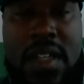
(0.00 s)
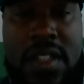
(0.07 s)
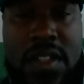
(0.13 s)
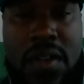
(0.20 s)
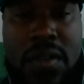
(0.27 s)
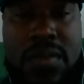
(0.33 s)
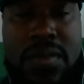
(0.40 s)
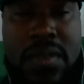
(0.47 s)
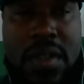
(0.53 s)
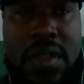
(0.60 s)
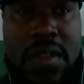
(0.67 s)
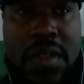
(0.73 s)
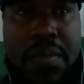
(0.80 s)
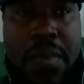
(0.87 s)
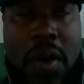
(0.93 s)

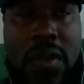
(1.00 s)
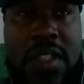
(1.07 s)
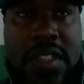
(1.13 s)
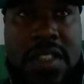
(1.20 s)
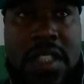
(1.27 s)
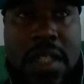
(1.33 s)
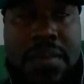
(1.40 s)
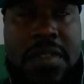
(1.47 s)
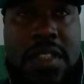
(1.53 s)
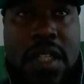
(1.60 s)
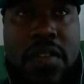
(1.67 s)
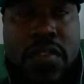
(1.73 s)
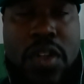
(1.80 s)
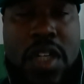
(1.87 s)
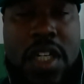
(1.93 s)
Ebola skipped
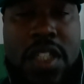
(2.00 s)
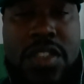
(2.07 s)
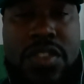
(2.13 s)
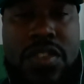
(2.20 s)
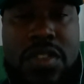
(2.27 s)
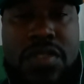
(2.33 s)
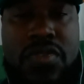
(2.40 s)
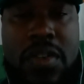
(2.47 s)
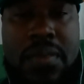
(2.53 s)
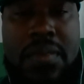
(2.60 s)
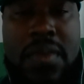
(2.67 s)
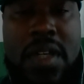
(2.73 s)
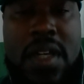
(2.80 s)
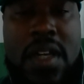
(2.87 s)
several countries from,